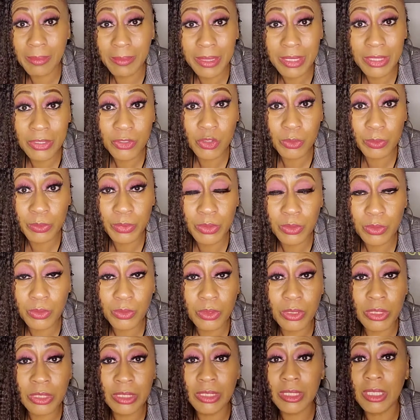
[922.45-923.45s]

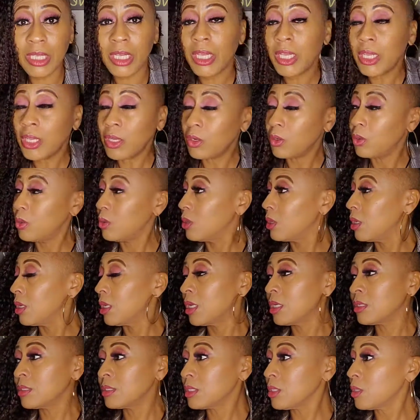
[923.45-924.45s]
entrepreneurs
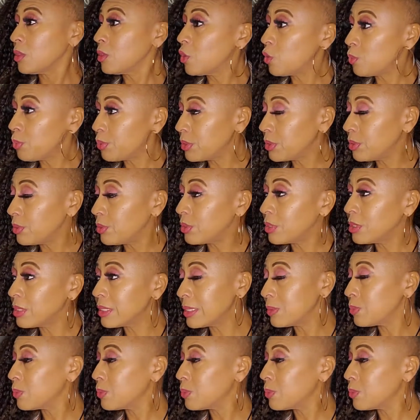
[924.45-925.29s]
or solopreneurs,